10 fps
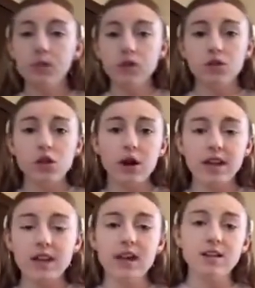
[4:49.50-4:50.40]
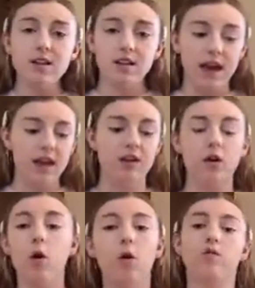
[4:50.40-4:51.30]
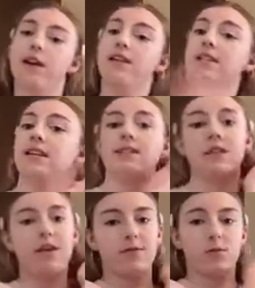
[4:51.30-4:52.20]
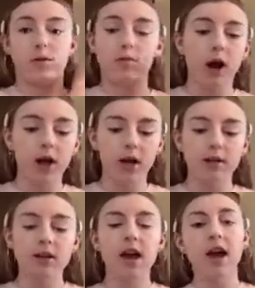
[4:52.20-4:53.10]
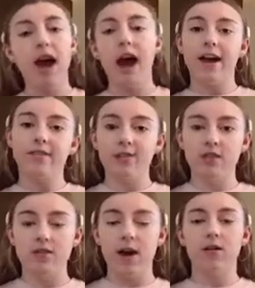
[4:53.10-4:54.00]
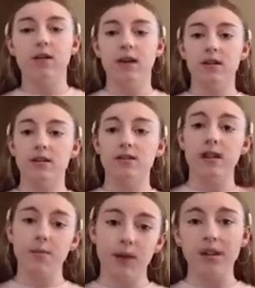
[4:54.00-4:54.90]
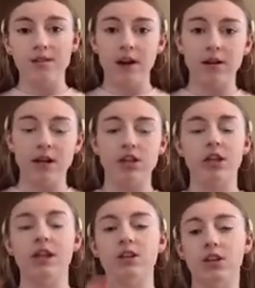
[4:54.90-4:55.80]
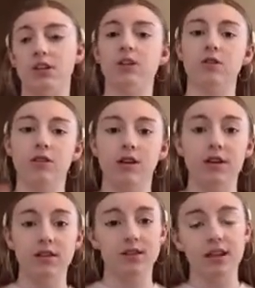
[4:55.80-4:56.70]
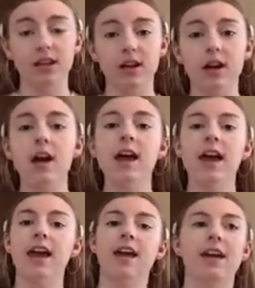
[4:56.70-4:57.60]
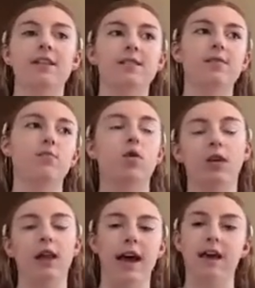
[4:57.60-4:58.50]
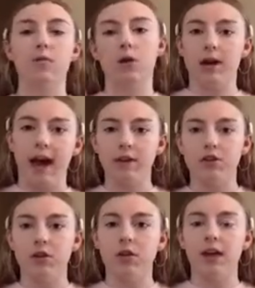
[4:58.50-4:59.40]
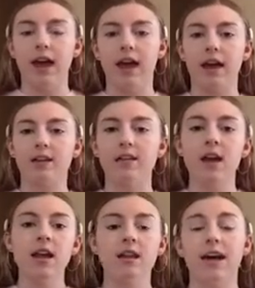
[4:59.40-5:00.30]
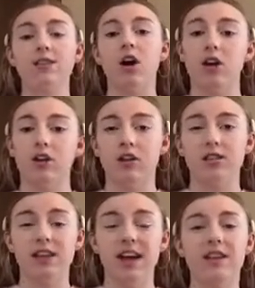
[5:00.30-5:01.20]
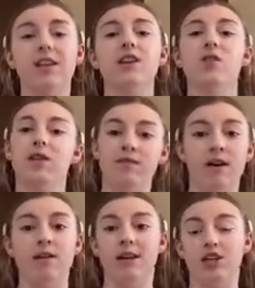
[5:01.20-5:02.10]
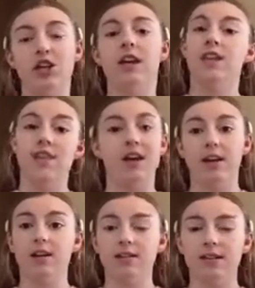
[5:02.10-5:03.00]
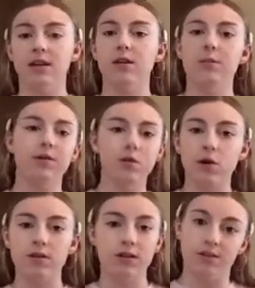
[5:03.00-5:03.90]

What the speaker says: So at the end of the day, your whole face is covered with product. I have just found that skipping the foundation and just using a concealer is more light, more natural, and less hard on your skin than doing a foundation and then a concealer. But of course, it's